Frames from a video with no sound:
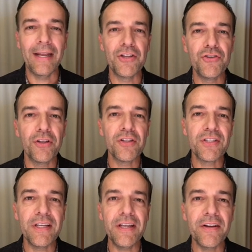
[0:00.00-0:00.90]
And as you can
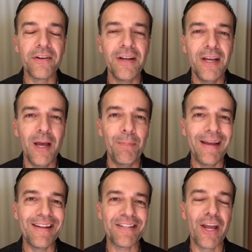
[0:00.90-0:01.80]
see here, it
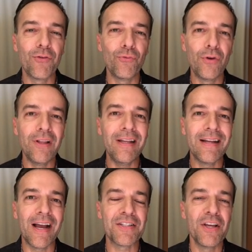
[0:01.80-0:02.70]
paid us a really
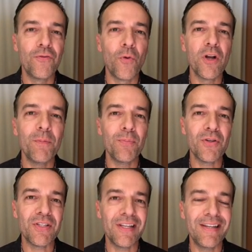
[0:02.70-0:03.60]
nice forty
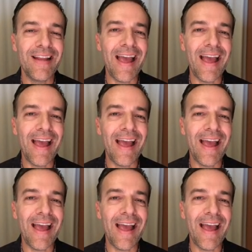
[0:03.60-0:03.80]
percent